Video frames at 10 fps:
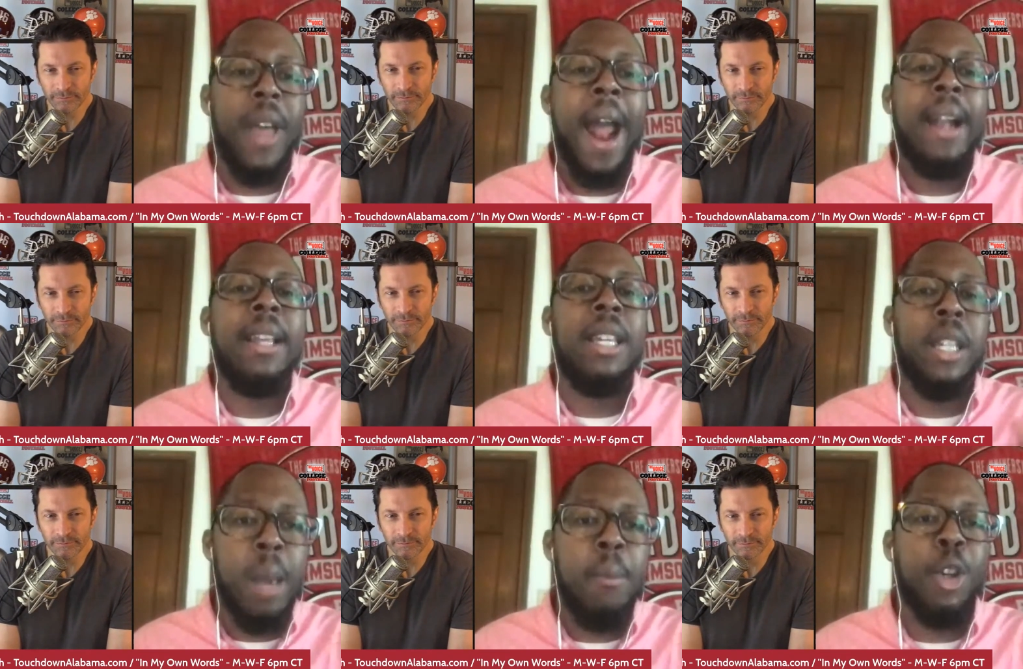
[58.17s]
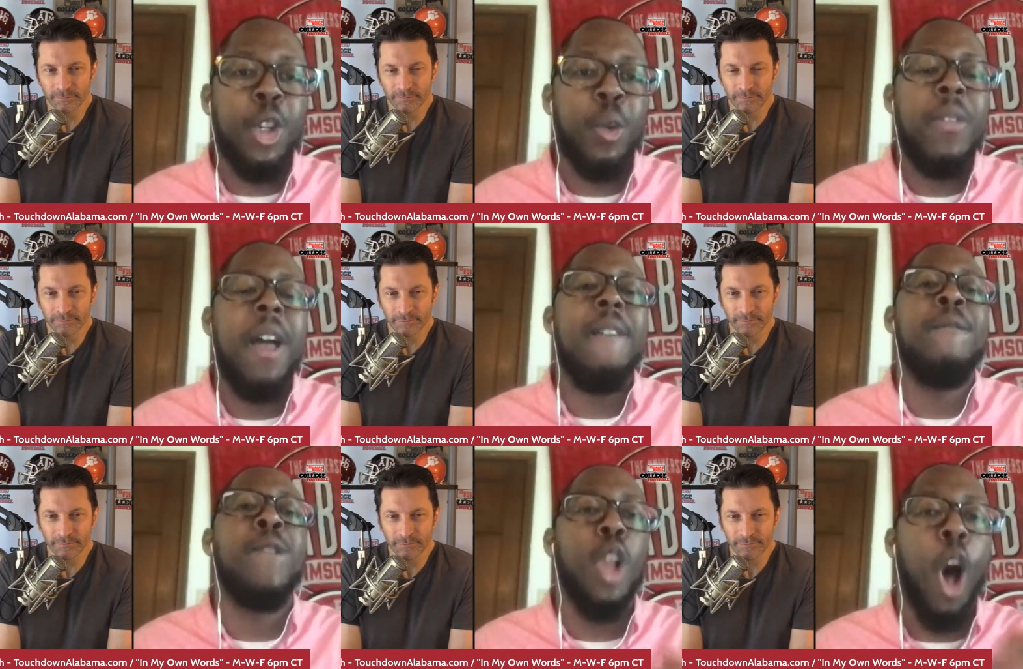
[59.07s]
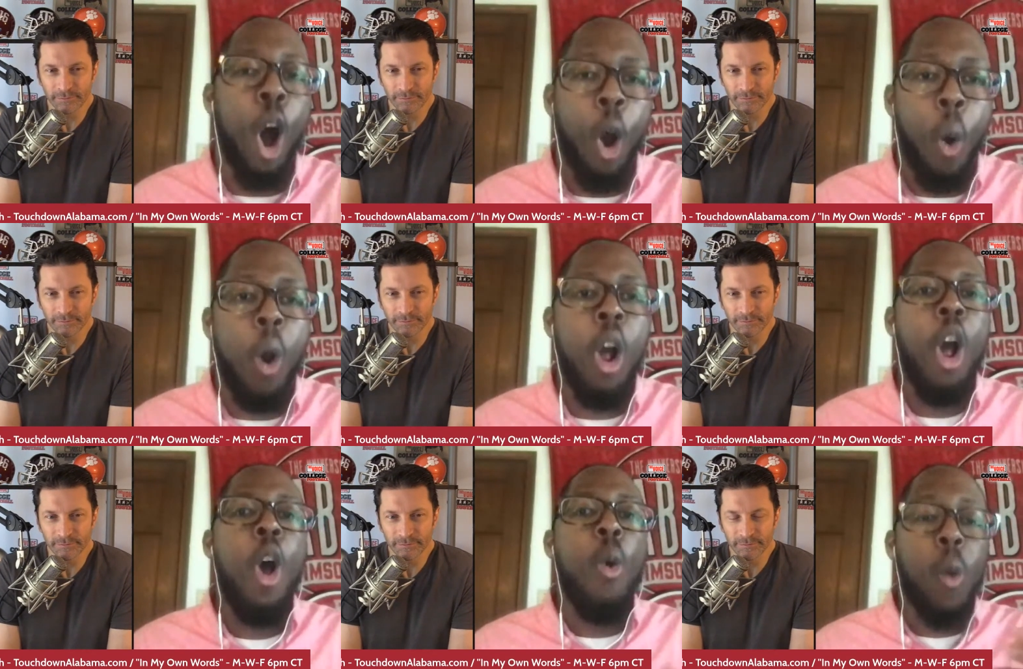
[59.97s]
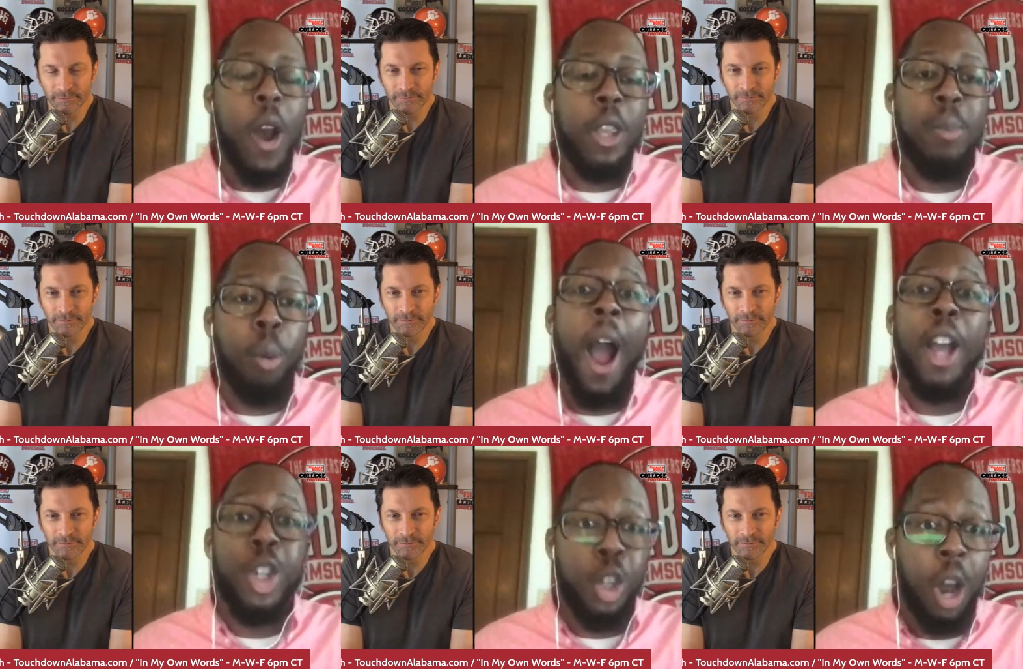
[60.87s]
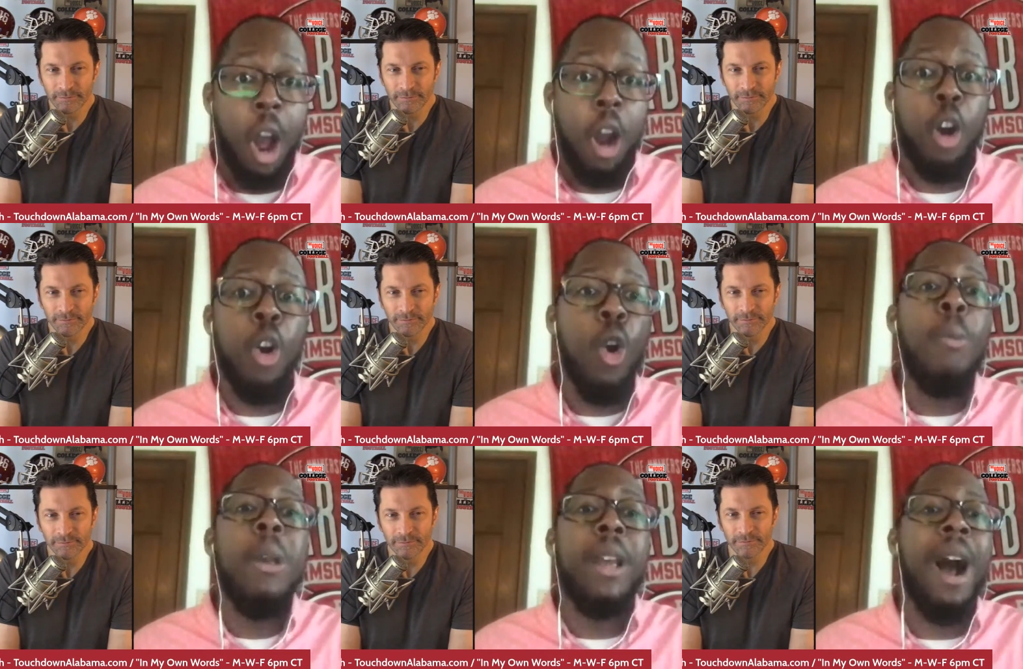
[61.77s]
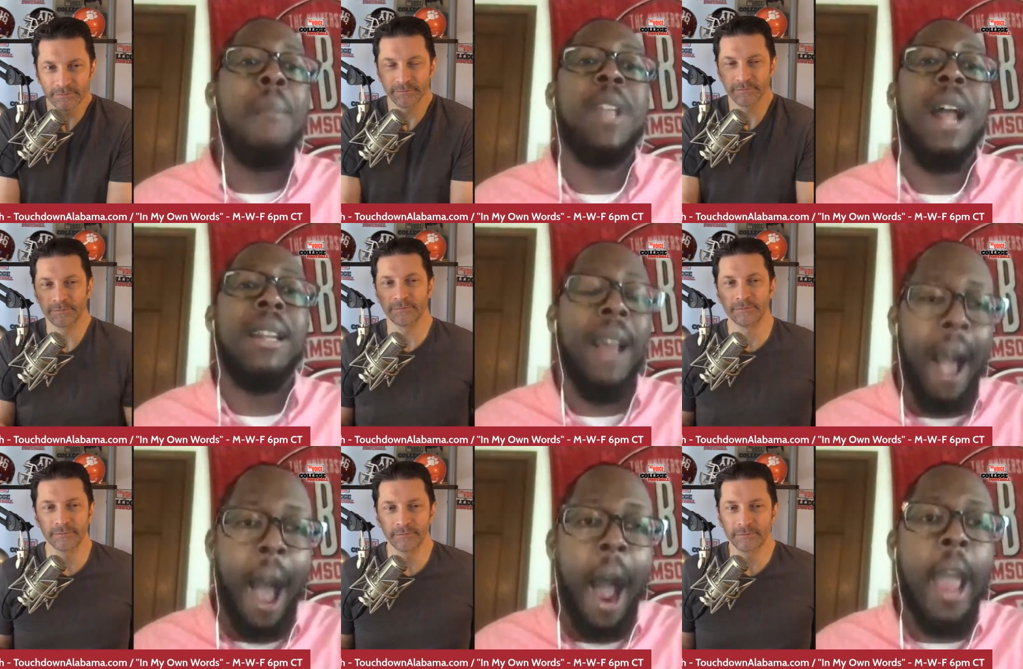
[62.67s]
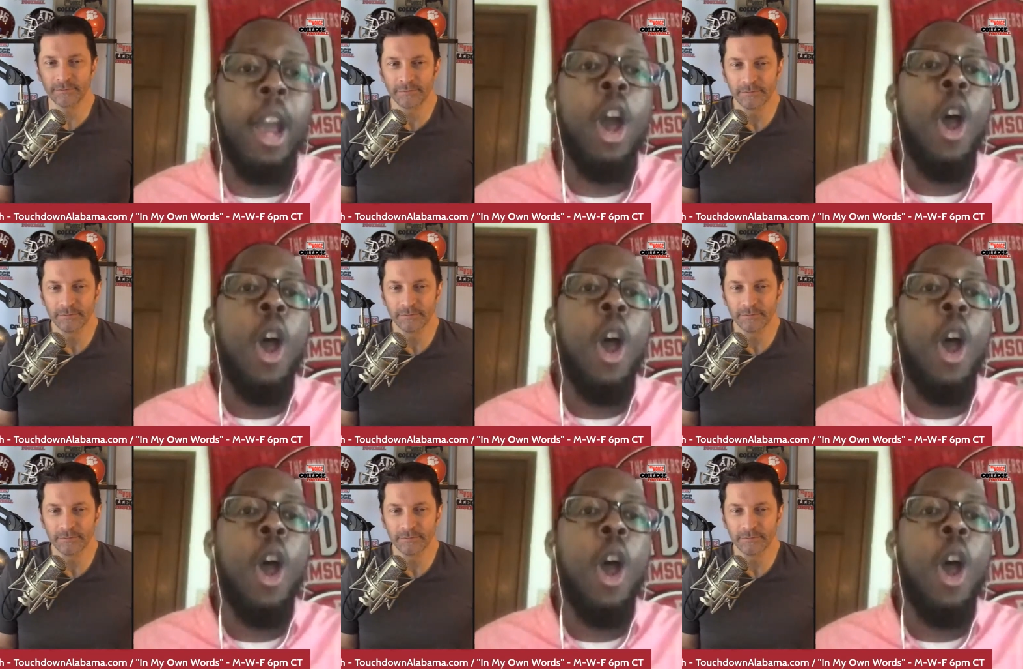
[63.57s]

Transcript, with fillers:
Speaker 1: that chemistry, that flow with Bryce Young? Who becomes that guy?